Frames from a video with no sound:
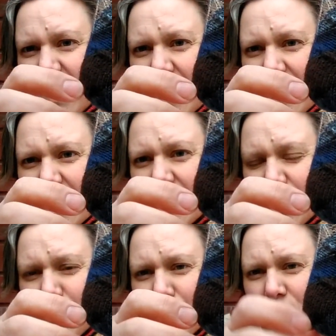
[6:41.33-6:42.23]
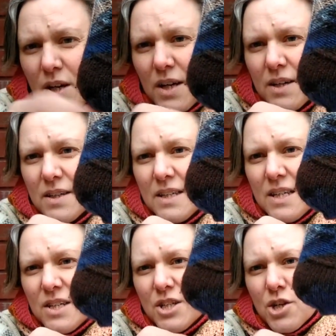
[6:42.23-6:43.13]
and then do the
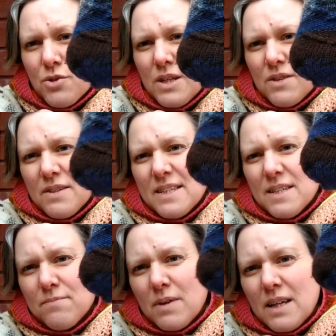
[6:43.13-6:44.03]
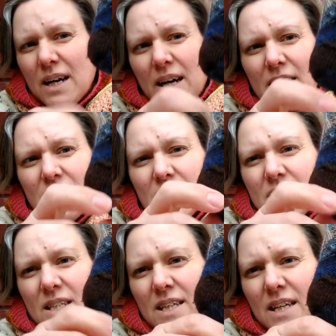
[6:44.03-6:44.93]
toe decreases, but I
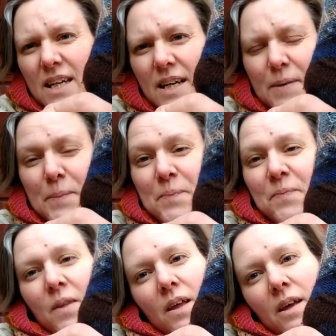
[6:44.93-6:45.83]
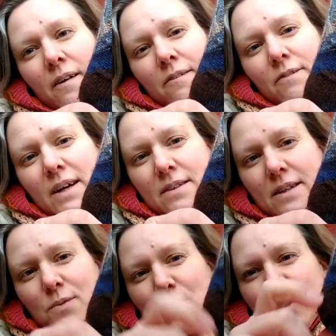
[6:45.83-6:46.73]
just felt
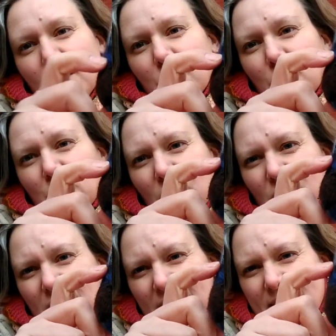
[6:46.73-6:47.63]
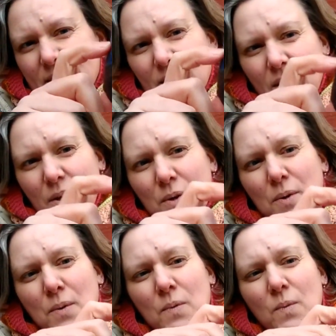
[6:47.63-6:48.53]
that it would look nicer
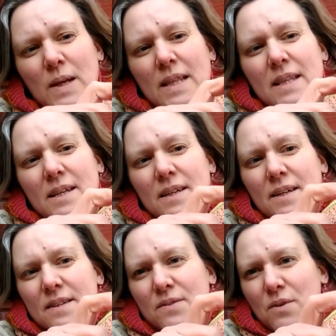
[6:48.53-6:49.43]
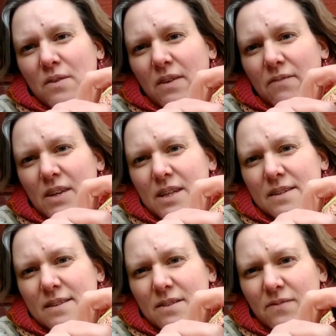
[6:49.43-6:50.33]
with sort of a
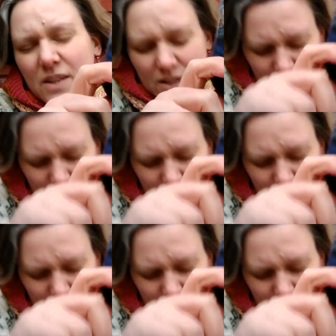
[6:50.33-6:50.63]
V